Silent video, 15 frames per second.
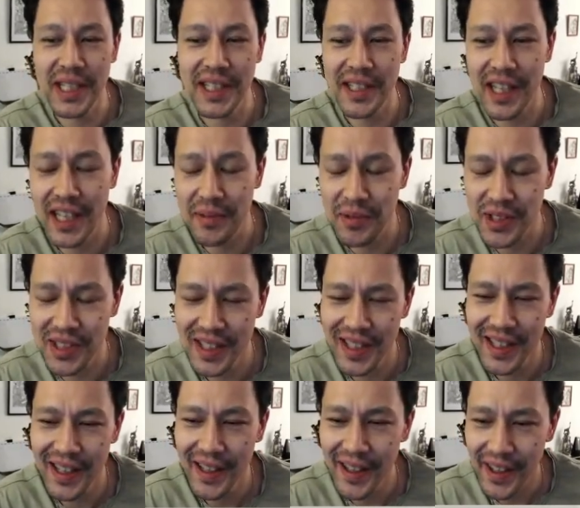times.
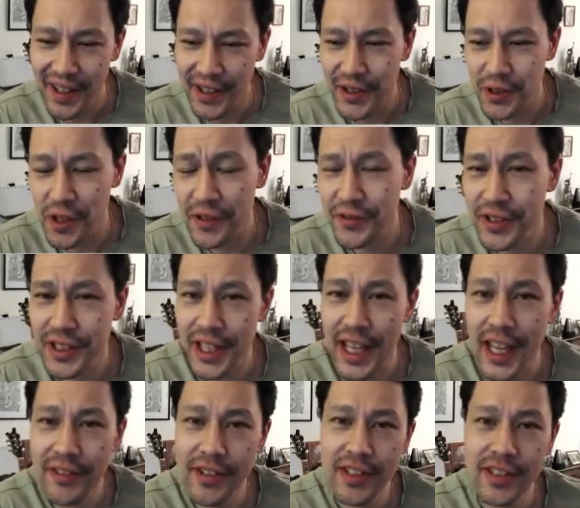So after
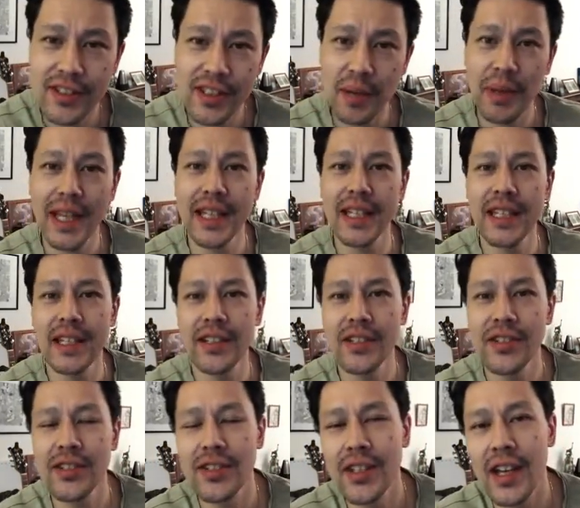having some
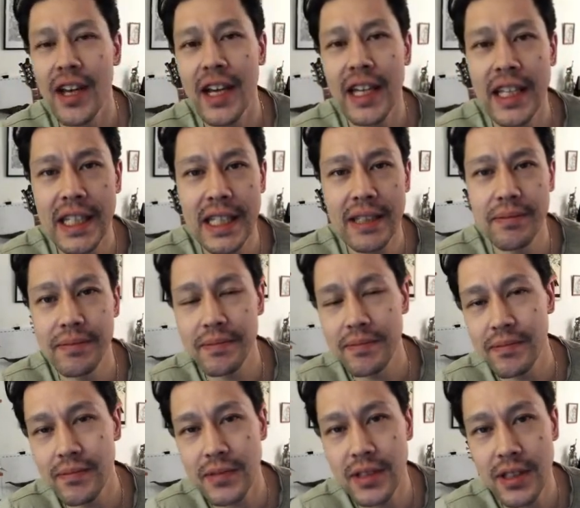ideas, I
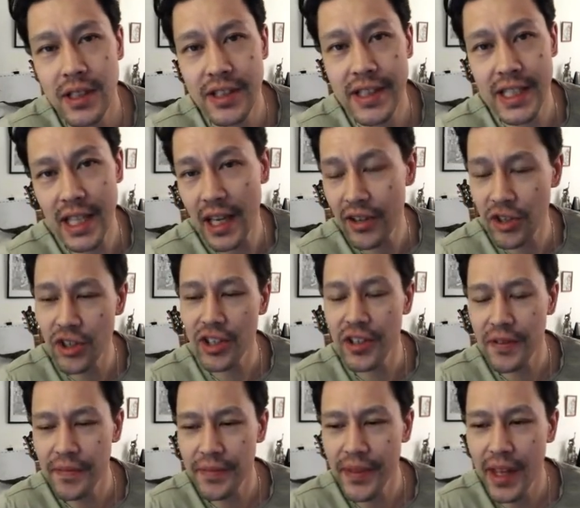start
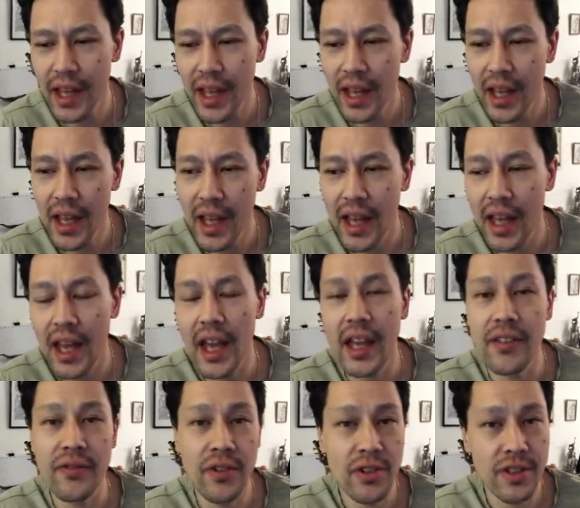sketching, and
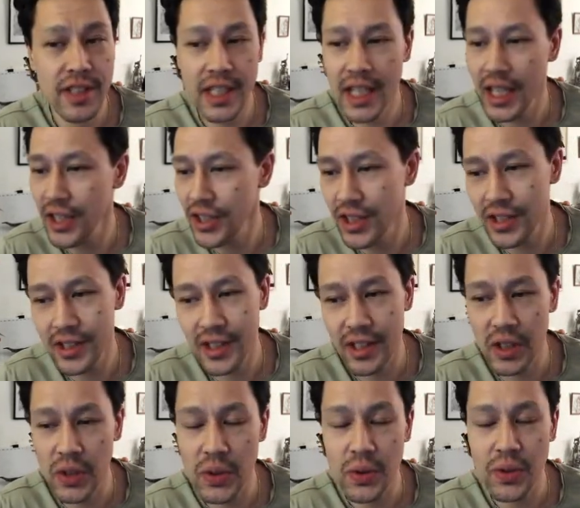first sketches, they
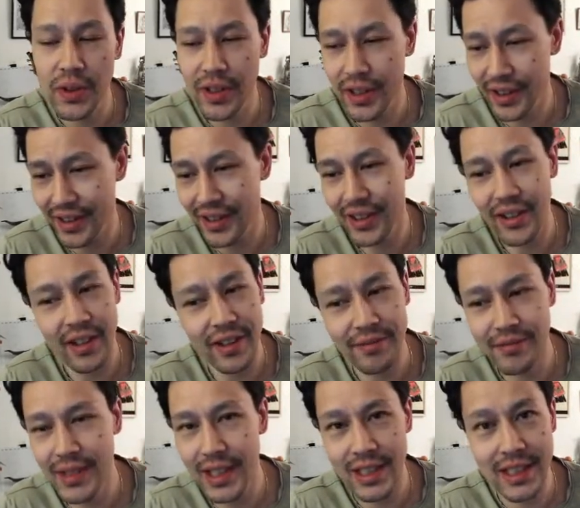look
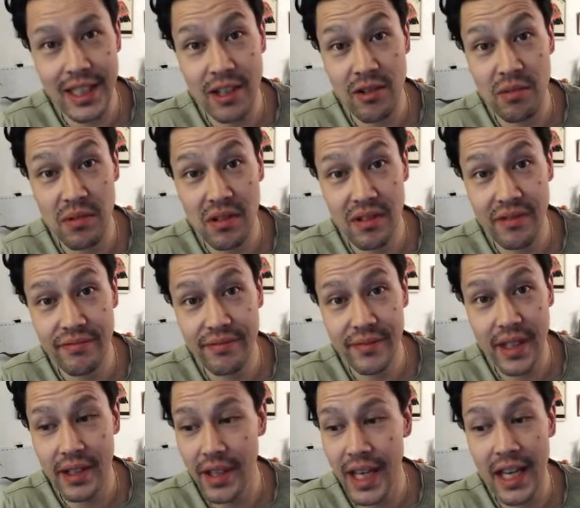just terrible.
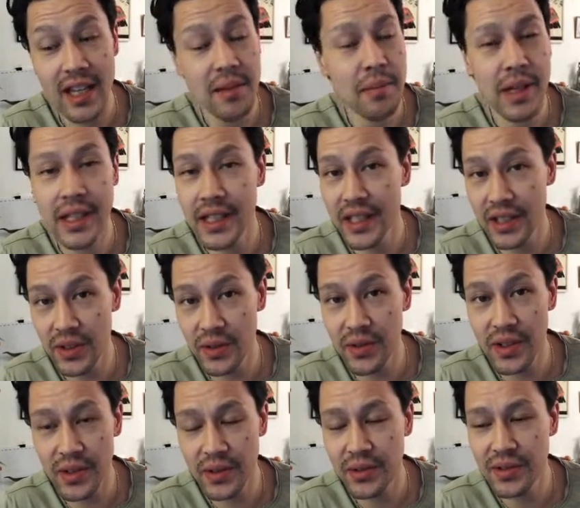Anybody can do
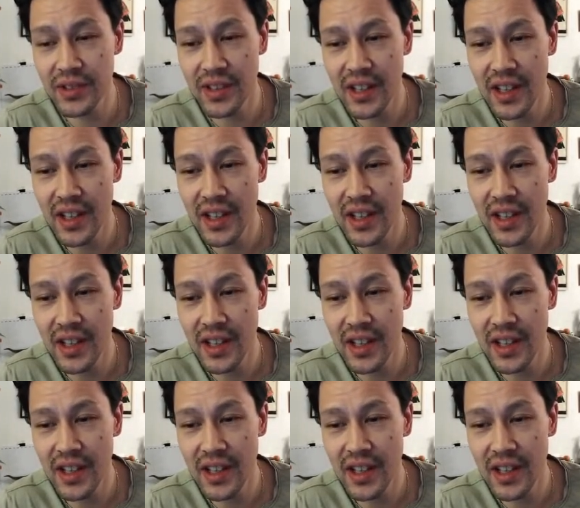those.